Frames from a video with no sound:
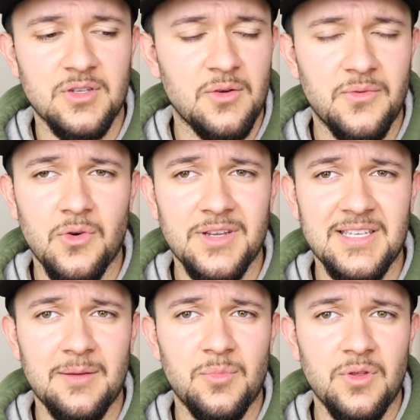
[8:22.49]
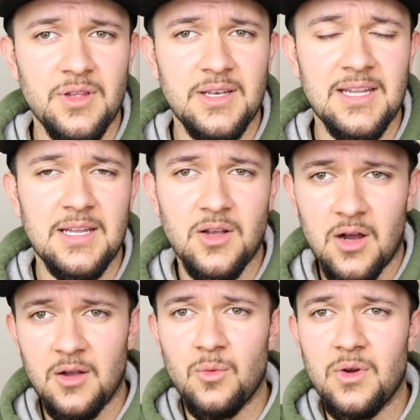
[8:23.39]
So for example, the Diddy
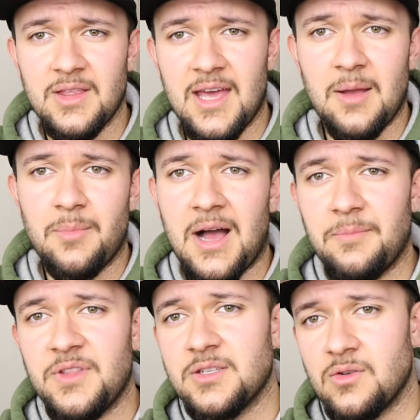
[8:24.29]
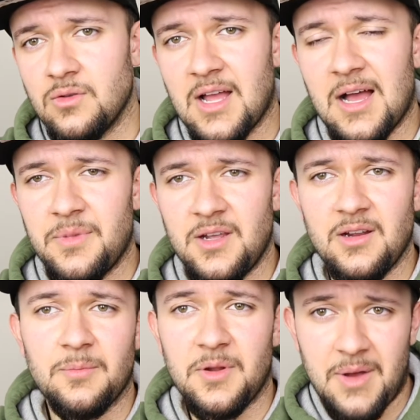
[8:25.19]
Kong one that I popped the sold comp
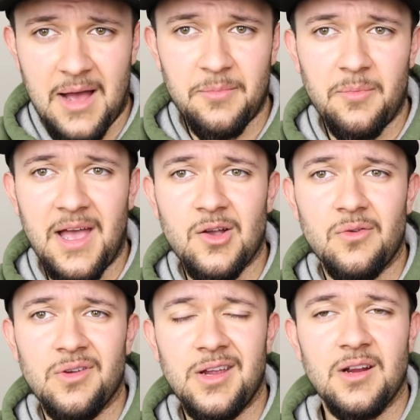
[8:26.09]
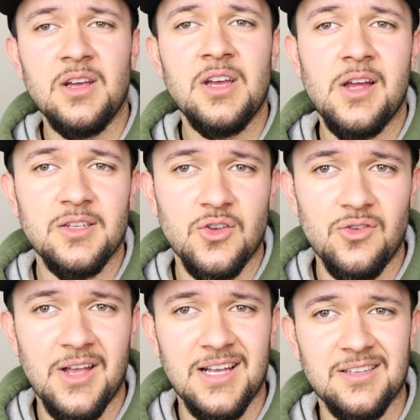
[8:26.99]
here, I'm gonna pop it back over here so
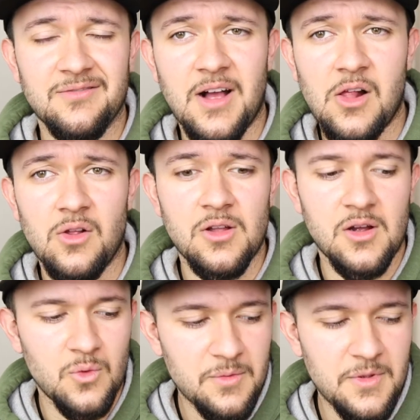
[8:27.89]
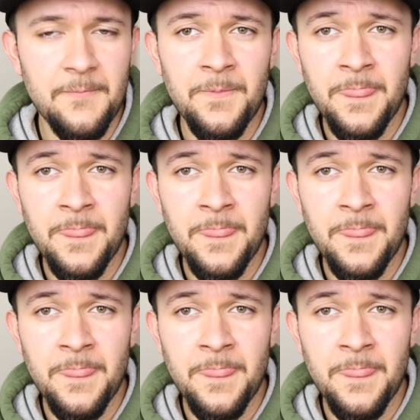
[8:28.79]
you guys can follow along with me.